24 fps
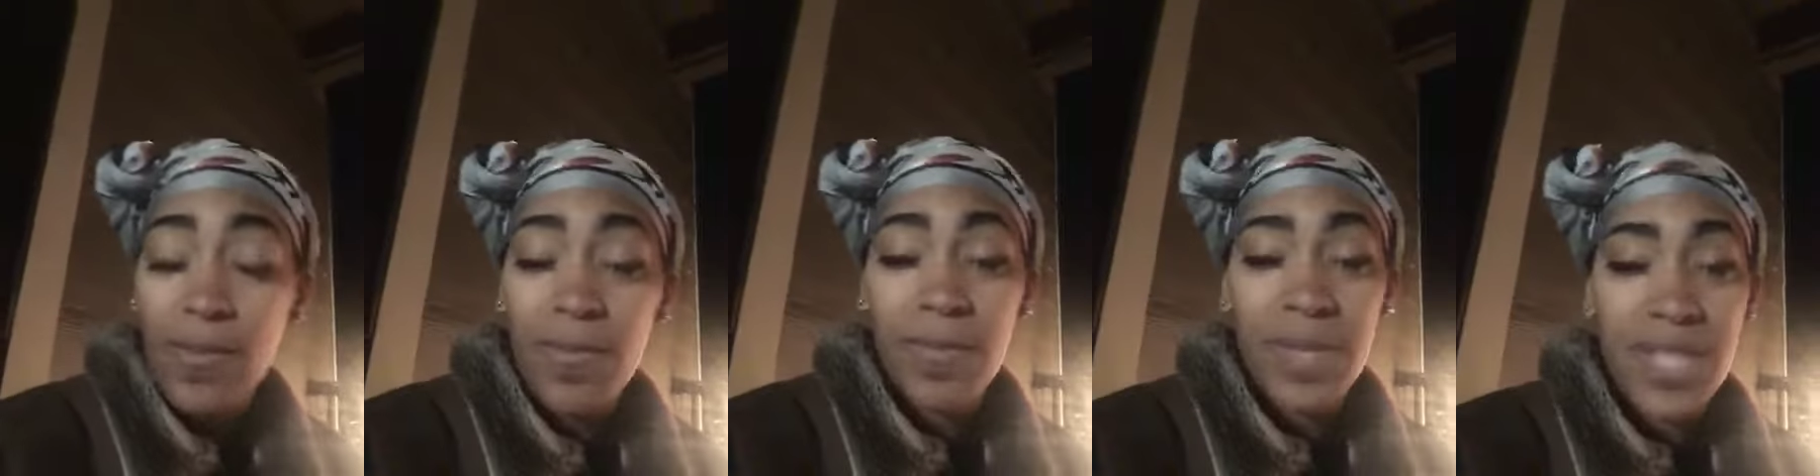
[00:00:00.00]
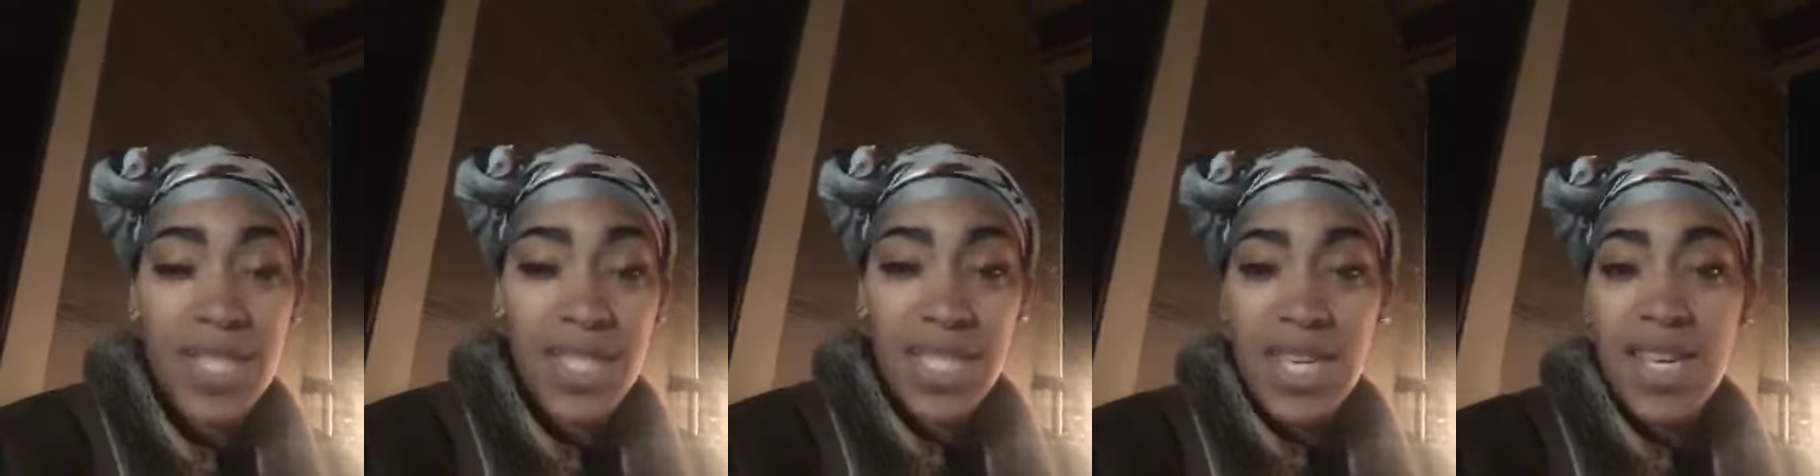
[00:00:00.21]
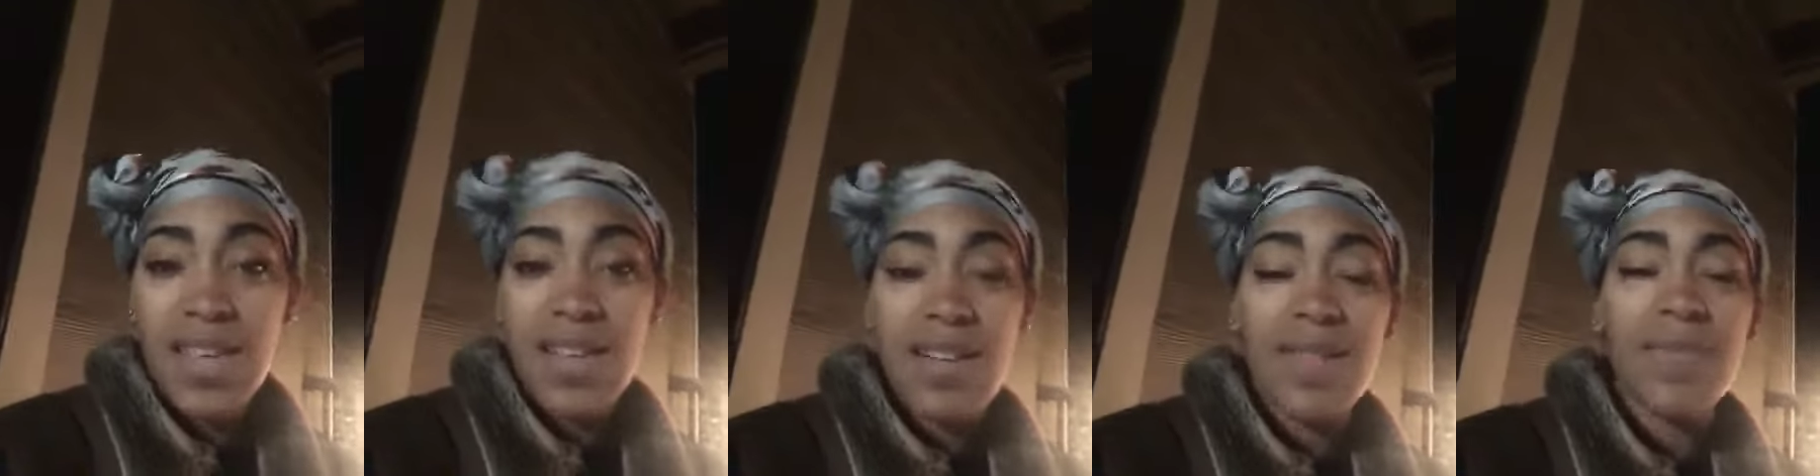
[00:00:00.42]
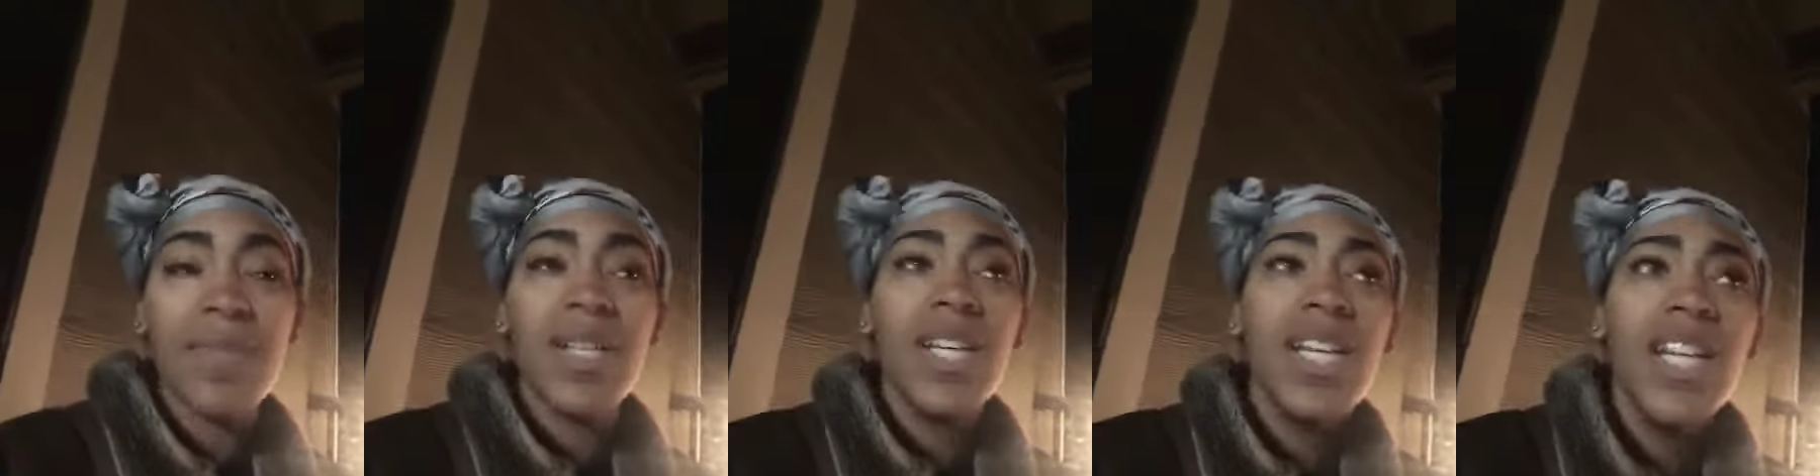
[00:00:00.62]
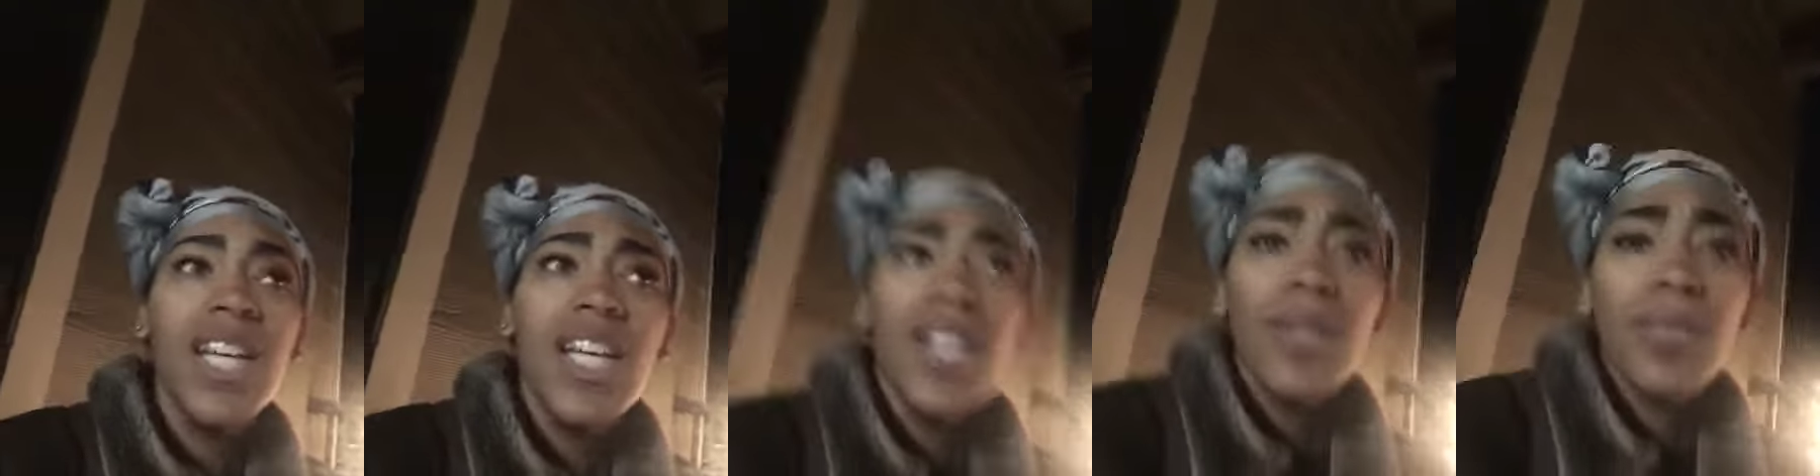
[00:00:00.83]
him and see him
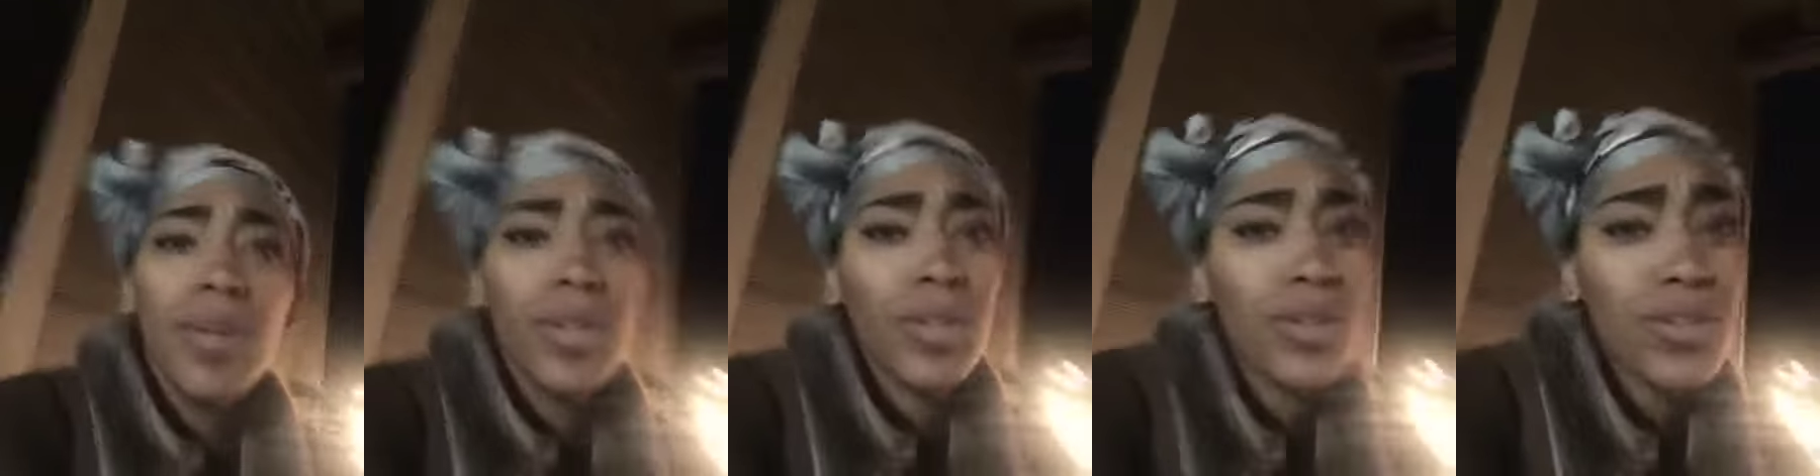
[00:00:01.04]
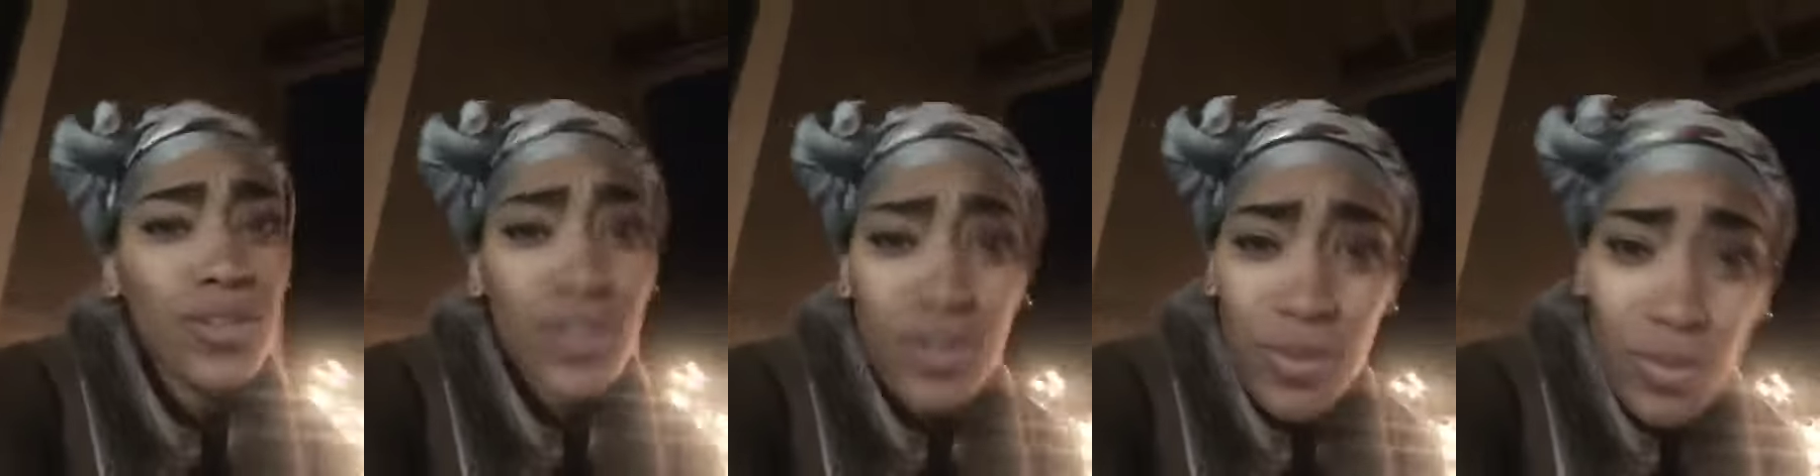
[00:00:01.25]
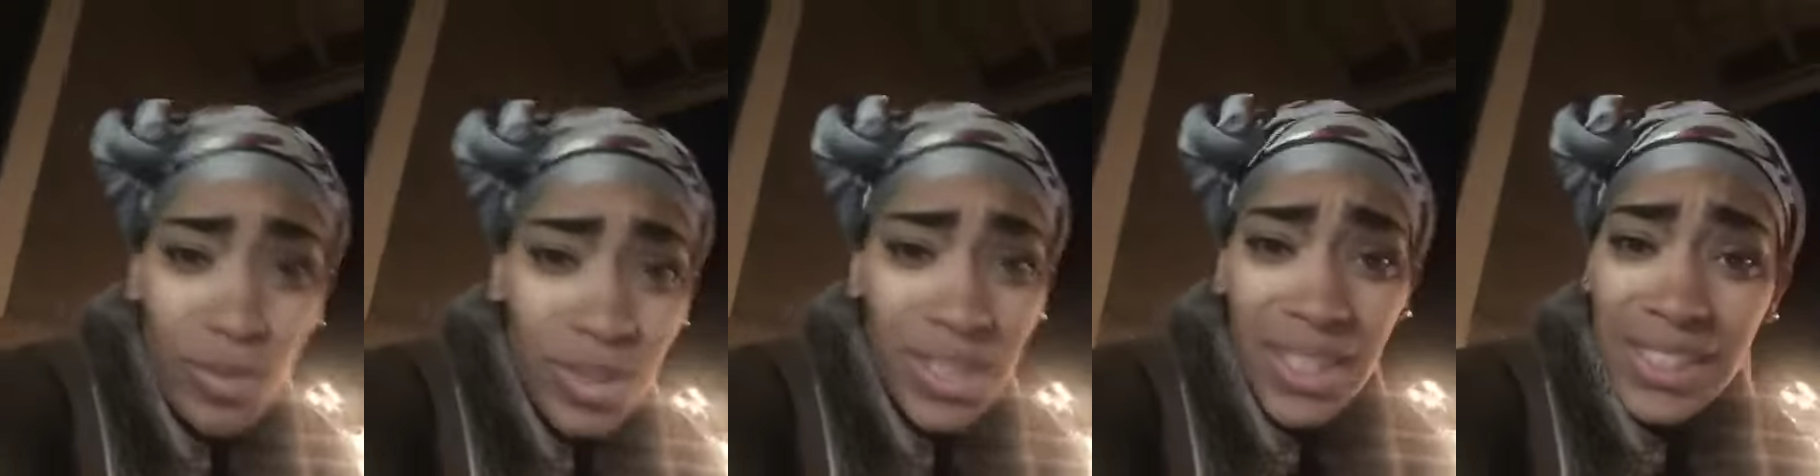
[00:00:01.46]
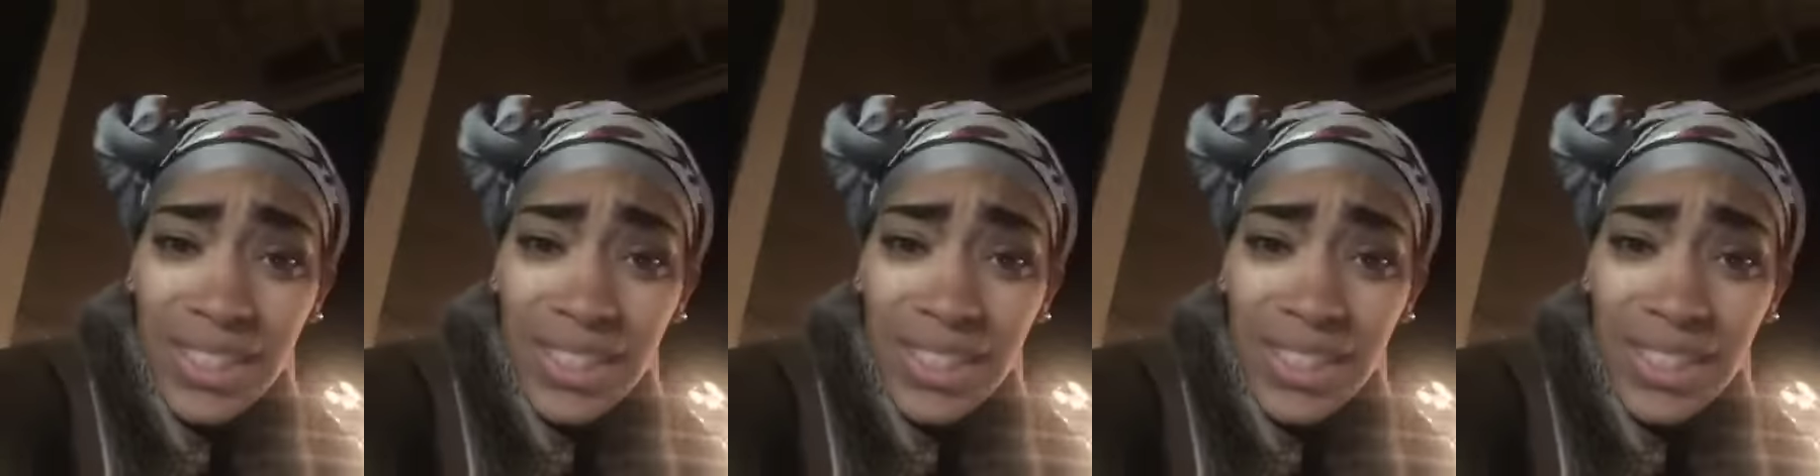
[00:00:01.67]
but the truth